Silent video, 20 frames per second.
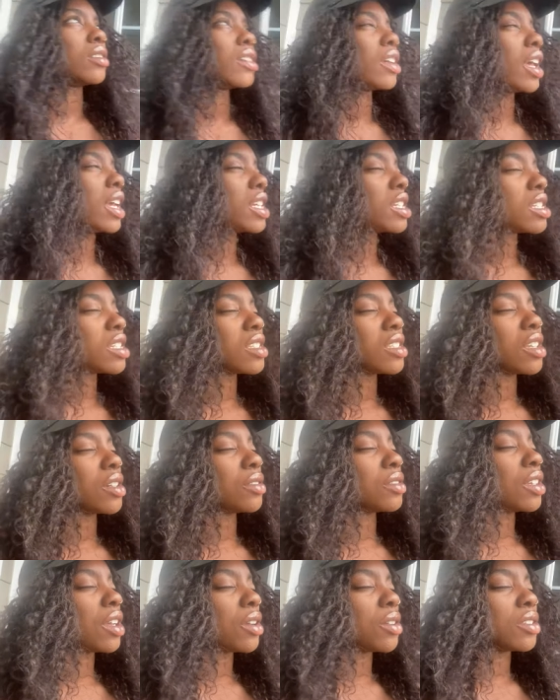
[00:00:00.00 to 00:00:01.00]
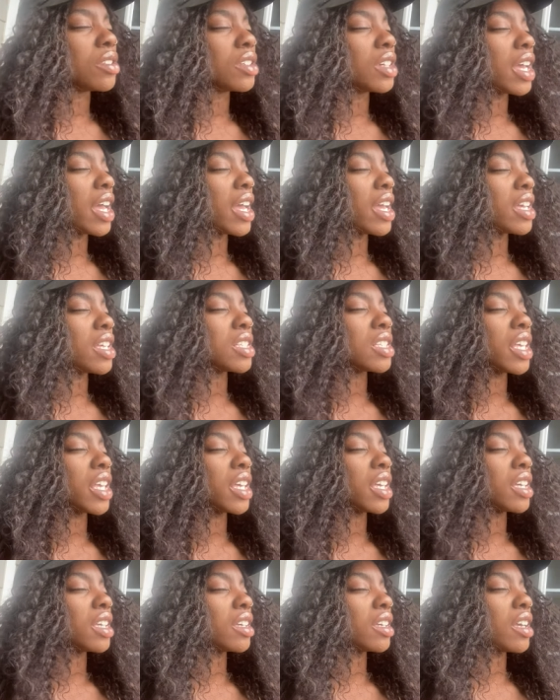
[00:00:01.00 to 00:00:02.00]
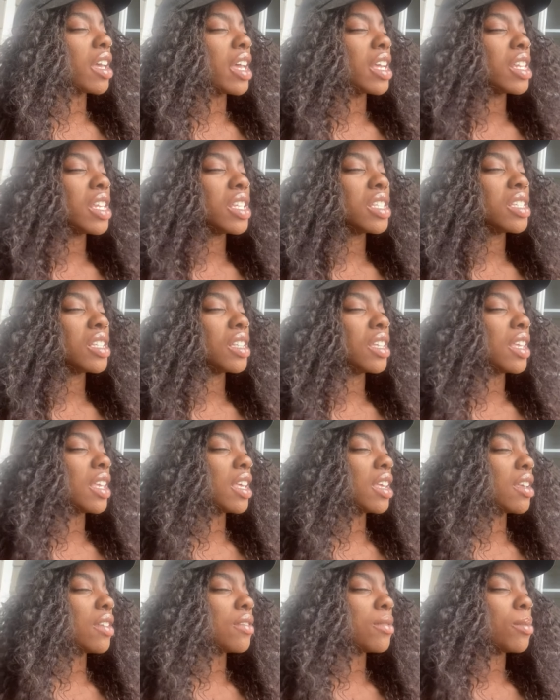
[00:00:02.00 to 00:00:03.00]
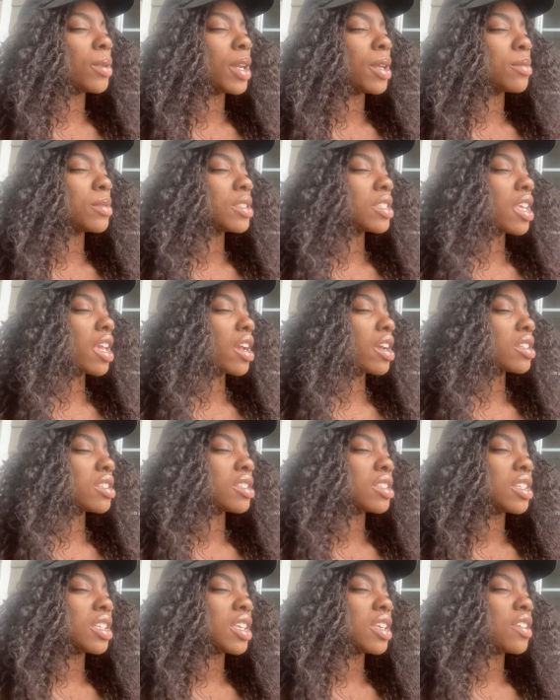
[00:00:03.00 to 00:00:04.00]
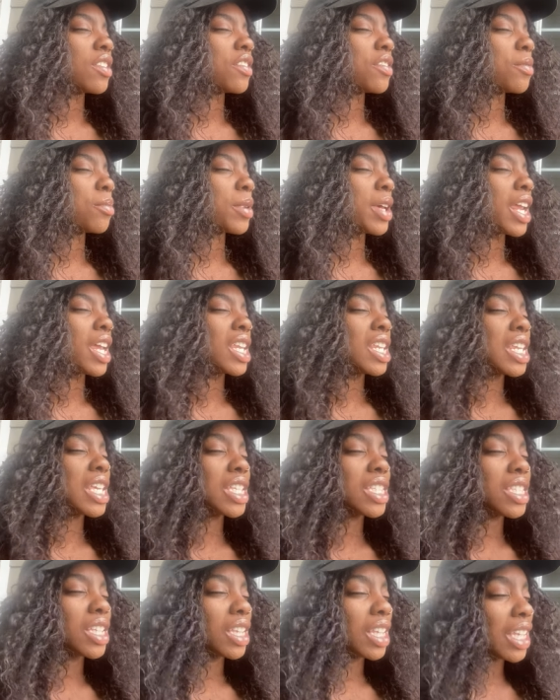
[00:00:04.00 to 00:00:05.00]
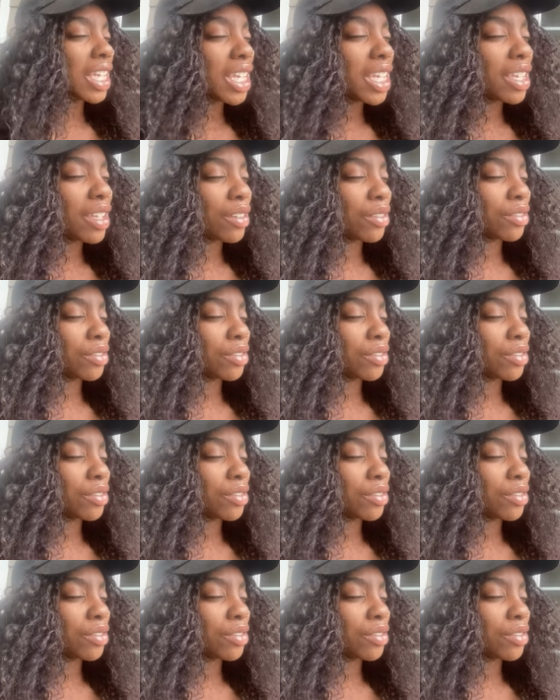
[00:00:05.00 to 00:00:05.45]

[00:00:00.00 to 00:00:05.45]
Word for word: i just don't know you guys like i need to leave but i'm scared to leave but i need to leave